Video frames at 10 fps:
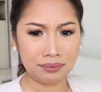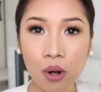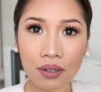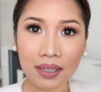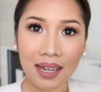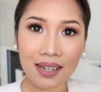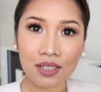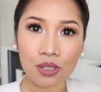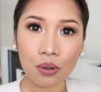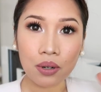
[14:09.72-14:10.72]

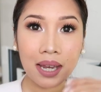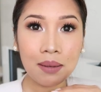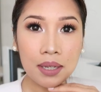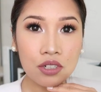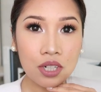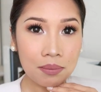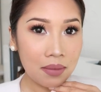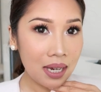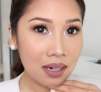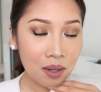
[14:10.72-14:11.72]
Okay, so A B G
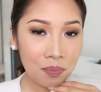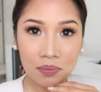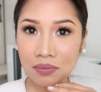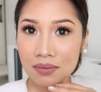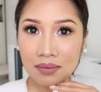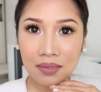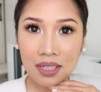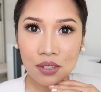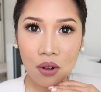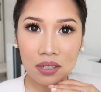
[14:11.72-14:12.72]
makeup
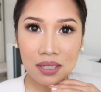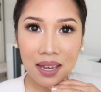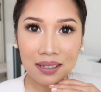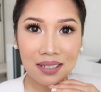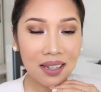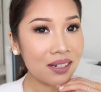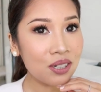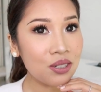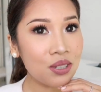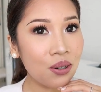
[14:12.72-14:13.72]
is all set
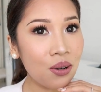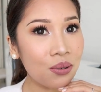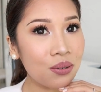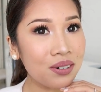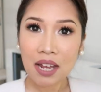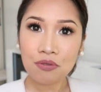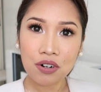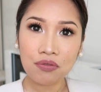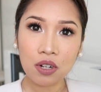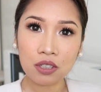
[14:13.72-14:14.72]
and good to go. And
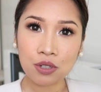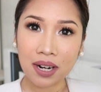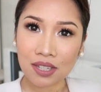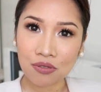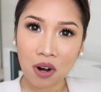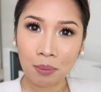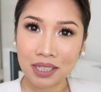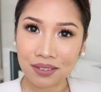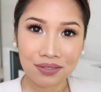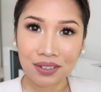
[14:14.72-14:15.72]
for full
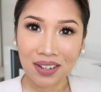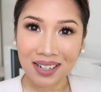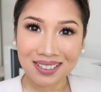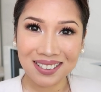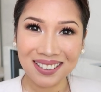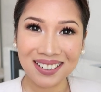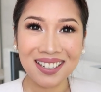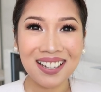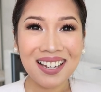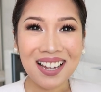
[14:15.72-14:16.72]
transformative effect,
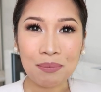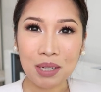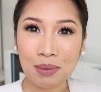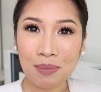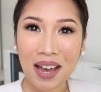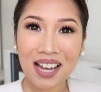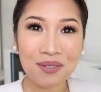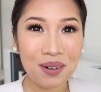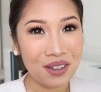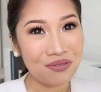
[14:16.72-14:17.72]
I'm gonna be
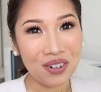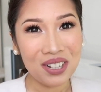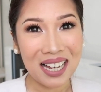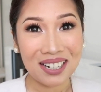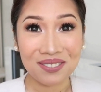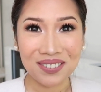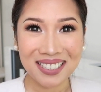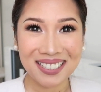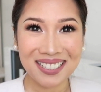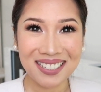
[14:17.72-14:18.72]
back with the full outfit.